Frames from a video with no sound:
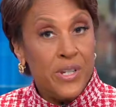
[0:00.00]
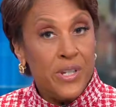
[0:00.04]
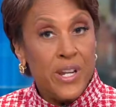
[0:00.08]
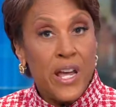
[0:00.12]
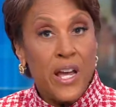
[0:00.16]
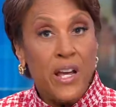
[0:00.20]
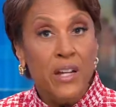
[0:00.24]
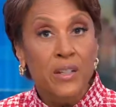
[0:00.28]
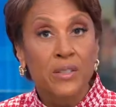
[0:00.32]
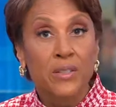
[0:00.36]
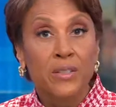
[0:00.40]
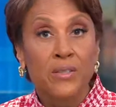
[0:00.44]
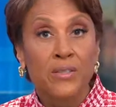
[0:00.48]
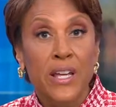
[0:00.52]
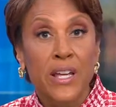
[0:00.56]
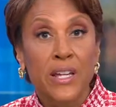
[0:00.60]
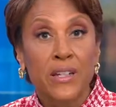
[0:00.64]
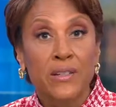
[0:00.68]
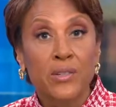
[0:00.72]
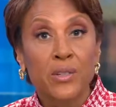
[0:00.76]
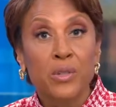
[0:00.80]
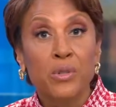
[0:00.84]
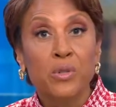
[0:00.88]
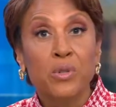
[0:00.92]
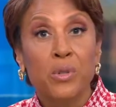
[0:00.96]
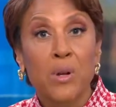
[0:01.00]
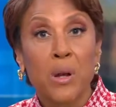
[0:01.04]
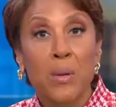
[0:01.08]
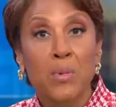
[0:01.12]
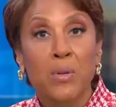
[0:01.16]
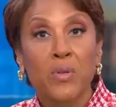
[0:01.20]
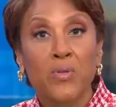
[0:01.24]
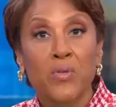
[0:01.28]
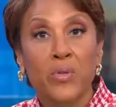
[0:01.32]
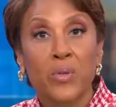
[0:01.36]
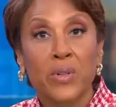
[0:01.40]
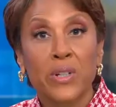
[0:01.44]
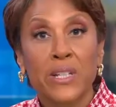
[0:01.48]
Now to that new
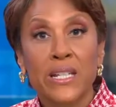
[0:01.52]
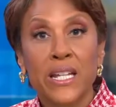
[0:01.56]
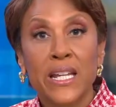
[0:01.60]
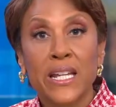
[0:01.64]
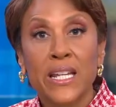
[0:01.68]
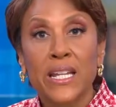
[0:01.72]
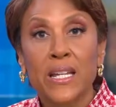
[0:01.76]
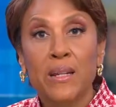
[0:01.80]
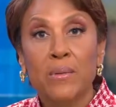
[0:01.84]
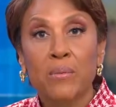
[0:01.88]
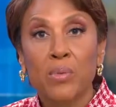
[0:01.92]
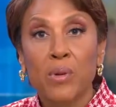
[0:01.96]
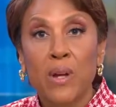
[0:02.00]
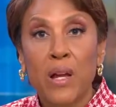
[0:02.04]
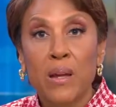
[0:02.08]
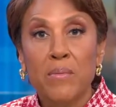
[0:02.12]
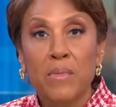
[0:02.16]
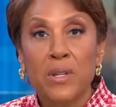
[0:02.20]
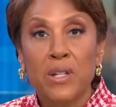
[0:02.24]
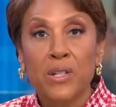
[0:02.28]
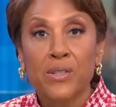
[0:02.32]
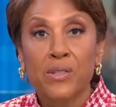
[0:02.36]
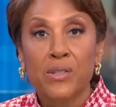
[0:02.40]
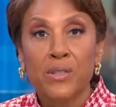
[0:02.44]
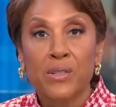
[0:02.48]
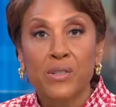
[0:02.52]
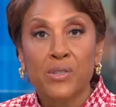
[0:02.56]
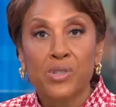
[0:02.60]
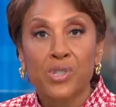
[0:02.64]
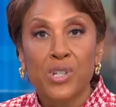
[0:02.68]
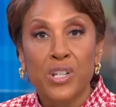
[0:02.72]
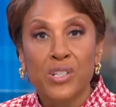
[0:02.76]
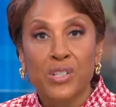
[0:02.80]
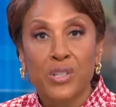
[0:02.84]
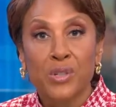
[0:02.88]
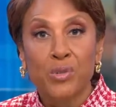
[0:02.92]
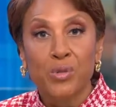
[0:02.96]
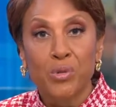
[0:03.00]
trouble for Canadian Prime Minister
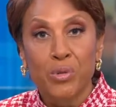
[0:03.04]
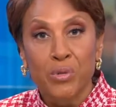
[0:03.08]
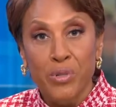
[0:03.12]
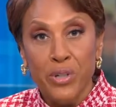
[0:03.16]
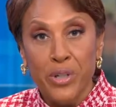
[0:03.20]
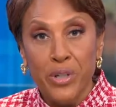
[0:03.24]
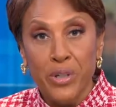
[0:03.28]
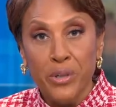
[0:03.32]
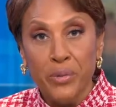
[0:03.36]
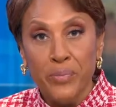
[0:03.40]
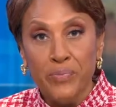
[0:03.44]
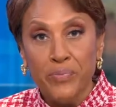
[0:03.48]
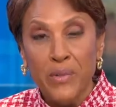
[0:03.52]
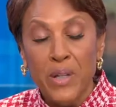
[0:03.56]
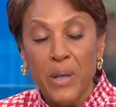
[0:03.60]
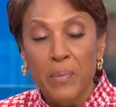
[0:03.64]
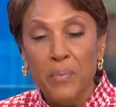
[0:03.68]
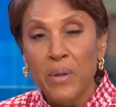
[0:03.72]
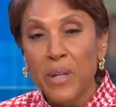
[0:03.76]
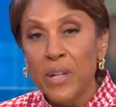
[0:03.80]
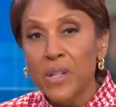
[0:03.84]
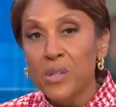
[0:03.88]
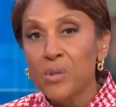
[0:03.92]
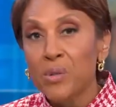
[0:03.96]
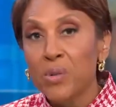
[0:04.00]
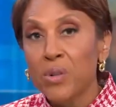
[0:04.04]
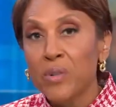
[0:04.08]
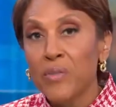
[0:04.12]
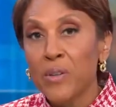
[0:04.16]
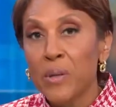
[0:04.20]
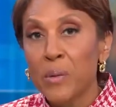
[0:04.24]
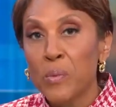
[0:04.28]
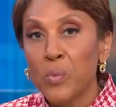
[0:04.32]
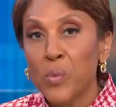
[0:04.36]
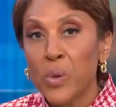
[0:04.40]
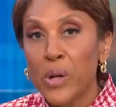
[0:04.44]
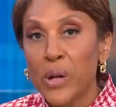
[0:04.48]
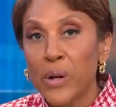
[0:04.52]
Justin Trudeau. A picture of
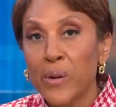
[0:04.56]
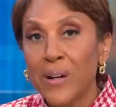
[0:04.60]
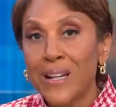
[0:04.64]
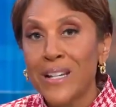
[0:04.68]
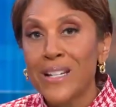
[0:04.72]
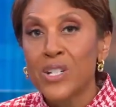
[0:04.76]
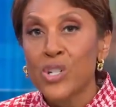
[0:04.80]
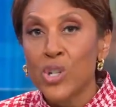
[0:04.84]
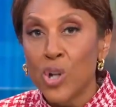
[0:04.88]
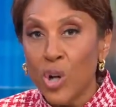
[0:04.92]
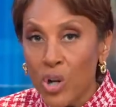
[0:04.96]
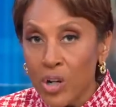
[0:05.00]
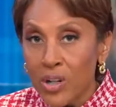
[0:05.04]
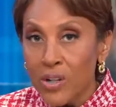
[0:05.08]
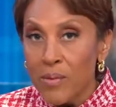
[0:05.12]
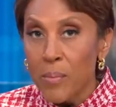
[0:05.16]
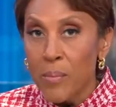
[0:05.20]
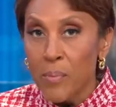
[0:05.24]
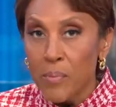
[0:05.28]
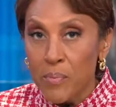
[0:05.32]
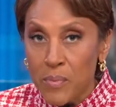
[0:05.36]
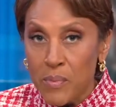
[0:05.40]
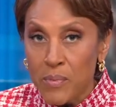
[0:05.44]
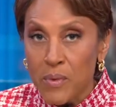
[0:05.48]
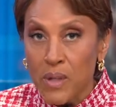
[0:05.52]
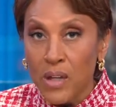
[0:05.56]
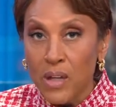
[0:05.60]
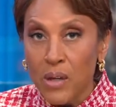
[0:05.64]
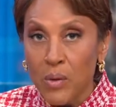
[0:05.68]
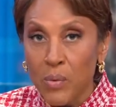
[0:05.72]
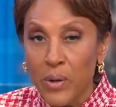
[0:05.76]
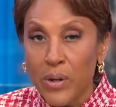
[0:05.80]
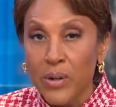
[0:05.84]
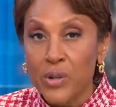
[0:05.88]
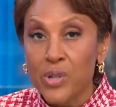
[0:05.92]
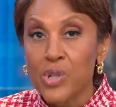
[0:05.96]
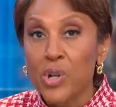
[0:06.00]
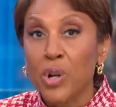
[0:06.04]
him wearing dark
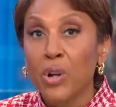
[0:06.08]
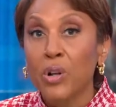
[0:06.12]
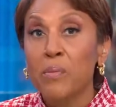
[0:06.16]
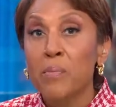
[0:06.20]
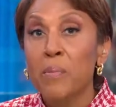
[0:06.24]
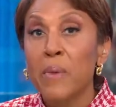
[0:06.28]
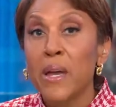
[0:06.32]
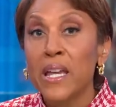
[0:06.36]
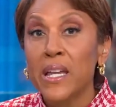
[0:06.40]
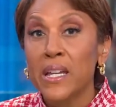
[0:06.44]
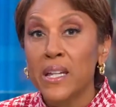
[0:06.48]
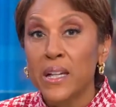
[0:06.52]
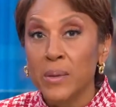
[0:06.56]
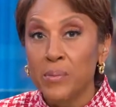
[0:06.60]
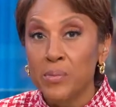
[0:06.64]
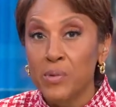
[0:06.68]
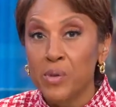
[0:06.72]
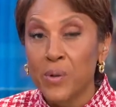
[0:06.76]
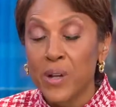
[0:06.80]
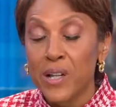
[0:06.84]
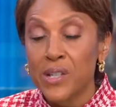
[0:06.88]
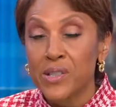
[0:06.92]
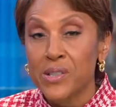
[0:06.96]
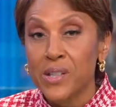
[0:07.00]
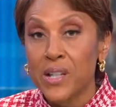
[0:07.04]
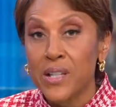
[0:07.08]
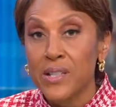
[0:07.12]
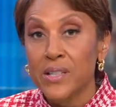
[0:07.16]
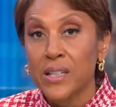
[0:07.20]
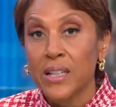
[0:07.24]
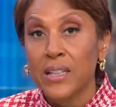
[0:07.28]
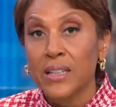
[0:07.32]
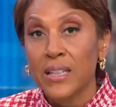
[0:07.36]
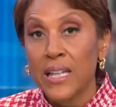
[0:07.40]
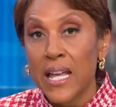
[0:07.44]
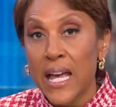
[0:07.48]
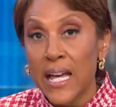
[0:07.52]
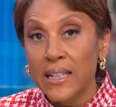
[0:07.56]
makeup dressed as
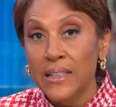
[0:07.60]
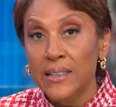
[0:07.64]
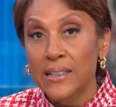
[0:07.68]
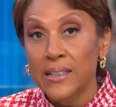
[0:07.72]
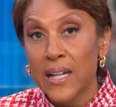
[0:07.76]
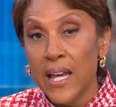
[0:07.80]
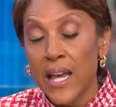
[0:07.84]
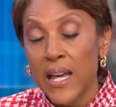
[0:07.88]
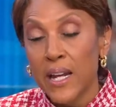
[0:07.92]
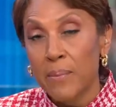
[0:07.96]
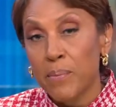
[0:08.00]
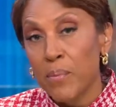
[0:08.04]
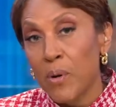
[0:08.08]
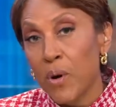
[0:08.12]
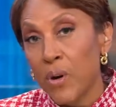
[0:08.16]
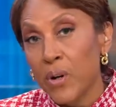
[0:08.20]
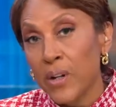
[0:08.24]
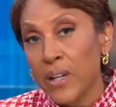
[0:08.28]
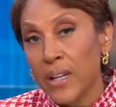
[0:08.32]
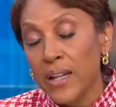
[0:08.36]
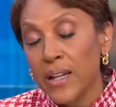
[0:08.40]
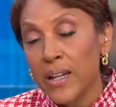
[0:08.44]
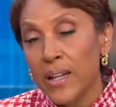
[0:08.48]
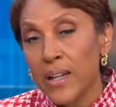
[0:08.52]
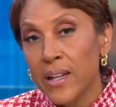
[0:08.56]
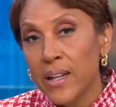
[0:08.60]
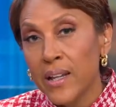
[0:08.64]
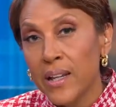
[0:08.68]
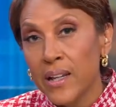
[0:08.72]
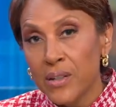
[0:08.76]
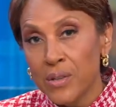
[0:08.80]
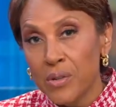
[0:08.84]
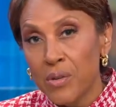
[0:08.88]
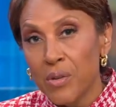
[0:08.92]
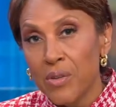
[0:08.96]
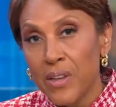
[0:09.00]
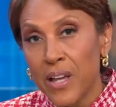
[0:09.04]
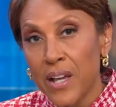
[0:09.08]
Aladdin at a party
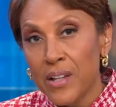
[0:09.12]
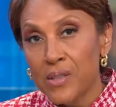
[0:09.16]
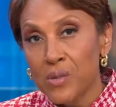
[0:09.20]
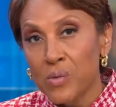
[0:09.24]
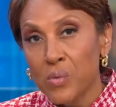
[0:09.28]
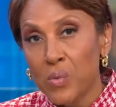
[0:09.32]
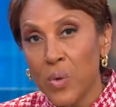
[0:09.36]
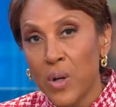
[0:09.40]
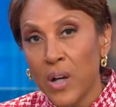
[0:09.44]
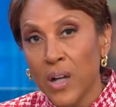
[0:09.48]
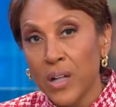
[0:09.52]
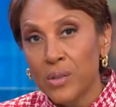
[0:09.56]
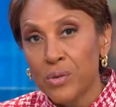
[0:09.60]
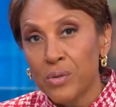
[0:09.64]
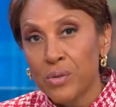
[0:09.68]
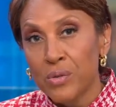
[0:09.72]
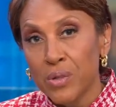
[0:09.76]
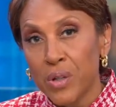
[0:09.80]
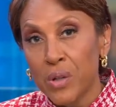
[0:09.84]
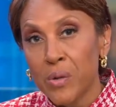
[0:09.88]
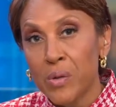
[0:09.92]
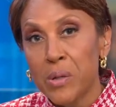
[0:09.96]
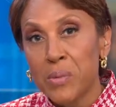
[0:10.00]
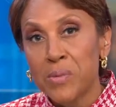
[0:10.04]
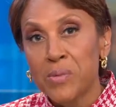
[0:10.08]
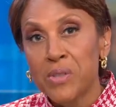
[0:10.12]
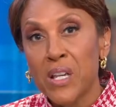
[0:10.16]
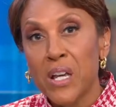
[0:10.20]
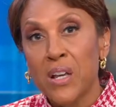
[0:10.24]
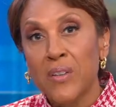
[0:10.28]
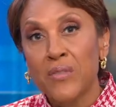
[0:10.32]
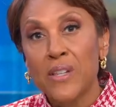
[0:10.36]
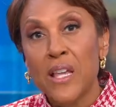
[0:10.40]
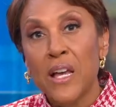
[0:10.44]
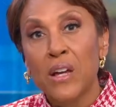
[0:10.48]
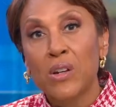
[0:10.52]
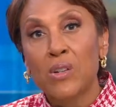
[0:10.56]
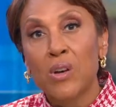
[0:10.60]
in 2001. Trudeau
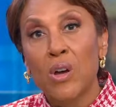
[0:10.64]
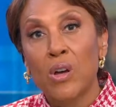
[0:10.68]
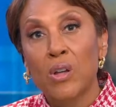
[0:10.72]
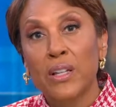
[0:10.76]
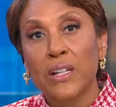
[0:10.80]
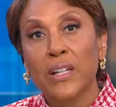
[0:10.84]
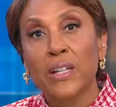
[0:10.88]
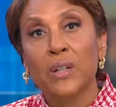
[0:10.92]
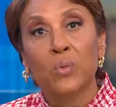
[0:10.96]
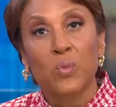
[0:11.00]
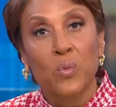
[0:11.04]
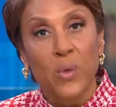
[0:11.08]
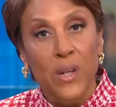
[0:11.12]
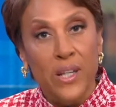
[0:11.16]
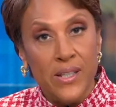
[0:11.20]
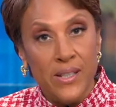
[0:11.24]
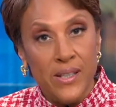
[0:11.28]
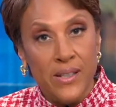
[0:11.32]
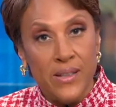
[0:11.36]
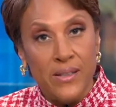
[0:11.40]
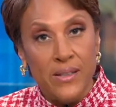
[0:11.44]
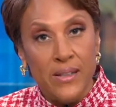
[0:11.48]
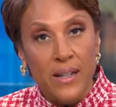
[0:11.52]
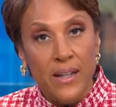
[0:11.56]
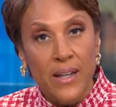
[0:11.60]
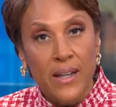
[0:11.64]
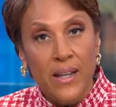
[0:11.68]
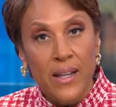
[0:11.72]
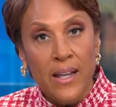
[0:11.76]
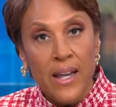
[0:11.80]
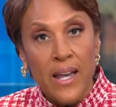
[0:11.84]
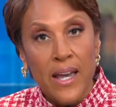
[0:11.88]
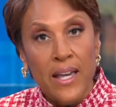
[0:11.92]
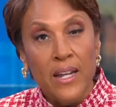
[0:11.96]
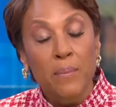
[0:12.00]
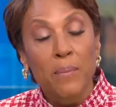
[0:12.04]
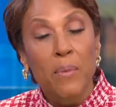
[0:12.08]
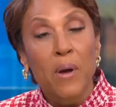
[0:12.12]
himself now calling it racist
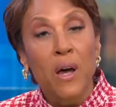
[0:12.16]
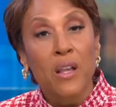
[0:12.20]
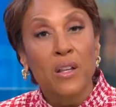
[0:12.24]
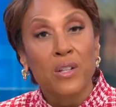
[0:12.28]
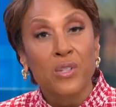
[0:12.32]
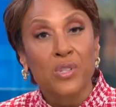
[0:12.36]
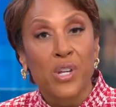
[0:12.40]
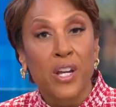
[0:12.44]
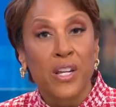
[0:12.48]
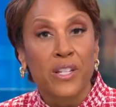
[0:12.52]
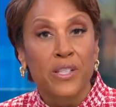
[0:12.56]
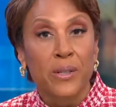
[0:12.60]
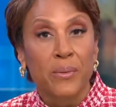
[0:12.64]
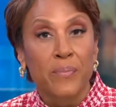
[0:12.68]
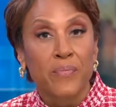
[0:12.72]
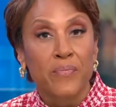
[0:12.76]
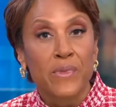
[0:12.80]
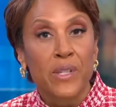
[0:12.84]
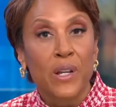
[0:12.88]
and apologizing.